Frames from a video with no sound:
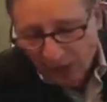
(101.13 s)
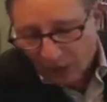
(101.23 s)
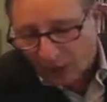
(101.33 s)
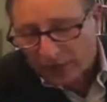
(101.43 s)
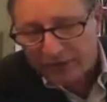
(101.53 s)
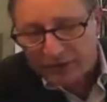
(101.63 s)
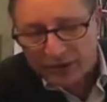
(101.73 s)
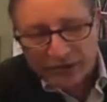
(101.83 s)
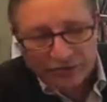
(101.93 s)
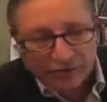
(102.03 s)
Well, we think
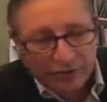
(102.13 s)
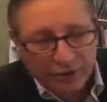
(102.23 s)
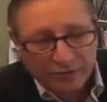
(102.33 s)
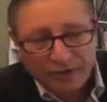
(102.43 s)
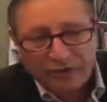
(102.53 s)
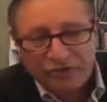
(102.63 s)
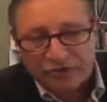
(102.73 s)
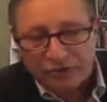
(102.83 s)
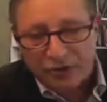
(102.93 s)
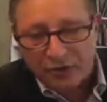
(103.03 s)
it's going to be
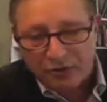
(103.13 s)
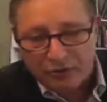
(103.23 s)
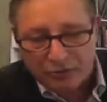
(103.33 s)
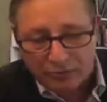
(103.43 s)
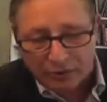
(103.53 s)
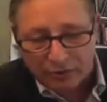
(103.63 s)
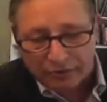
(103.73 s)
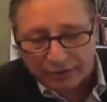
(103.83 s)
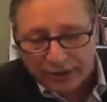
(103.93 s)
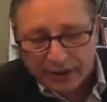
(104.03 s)
slow
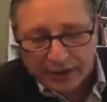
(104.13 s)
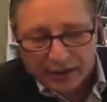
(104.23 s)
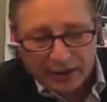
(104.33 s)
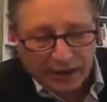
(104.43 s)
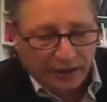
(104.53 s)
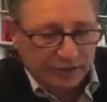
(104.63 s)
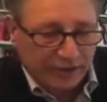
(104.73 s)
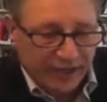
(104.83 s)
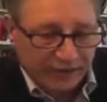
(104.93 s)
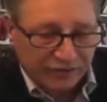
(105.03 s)
growth.
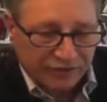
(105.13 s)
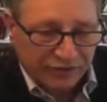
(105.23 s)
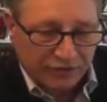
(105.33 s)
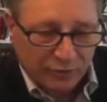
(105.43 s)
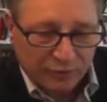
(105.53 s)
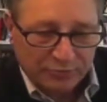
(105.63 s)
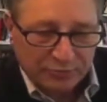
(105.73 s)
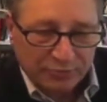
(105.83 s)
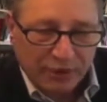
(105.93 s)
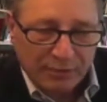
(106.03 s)
Last year was
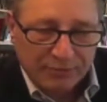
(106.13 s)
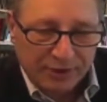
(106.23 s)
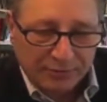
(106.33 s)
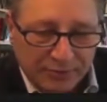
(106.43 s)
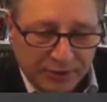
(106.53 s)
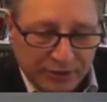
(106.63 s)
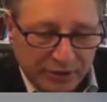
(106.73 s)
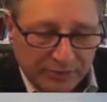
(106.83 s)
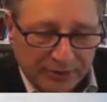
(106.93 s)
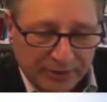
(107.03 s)
propped up a little
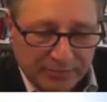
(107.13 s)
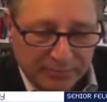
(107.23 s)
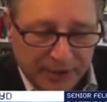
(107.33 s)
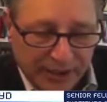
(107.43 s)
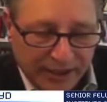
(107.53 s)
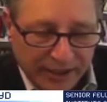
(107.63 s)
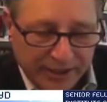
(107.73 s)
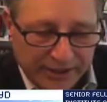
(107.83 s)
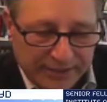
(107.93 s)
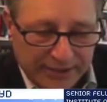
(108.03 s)
bit by
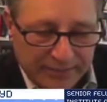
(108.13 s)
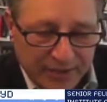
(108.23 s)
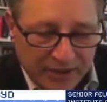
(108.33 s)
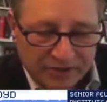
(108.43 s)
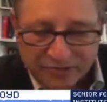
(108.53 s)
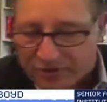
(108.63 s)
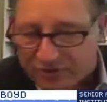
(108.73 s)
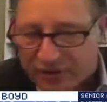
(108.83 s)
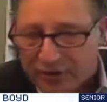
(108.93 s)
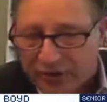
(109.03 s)
some
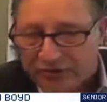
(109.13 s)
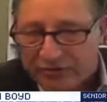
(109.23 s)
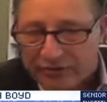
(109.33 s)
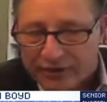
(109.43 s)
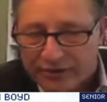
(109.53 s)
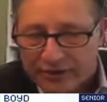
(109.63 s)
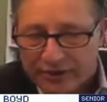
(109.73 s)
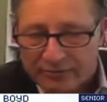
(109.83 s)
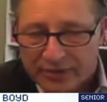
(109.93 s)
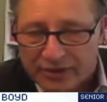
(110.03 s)
acceleration of
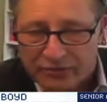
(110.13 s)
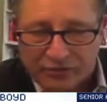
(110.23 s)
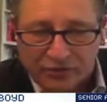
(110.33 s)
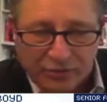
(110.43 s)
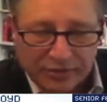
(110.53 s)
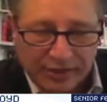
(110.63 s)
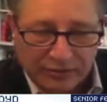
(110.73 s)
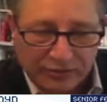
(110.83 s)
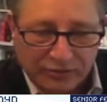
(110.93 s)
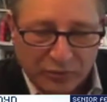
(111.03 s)
income into
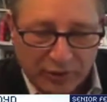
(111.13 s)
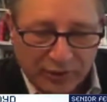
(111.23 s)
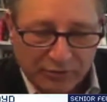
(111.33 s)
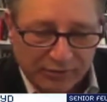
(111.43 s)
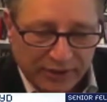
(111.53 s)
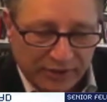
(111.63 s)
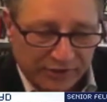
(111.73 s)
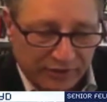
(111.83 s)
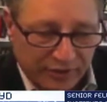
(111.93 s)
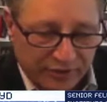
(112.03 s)
2012
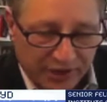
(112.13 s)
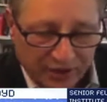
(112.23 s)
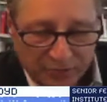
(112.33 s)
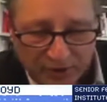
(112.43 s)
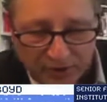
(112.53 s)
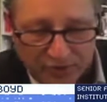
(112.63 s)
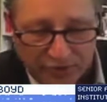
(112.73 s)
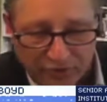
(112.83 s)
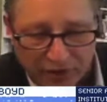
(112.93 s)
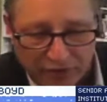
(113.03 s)
as taxpayers
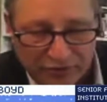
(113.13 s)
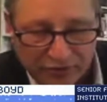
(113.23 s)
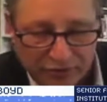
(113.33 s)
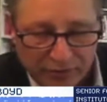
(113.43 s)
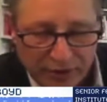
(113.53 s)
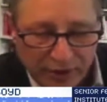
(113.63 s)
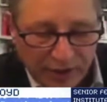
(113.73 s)
tried to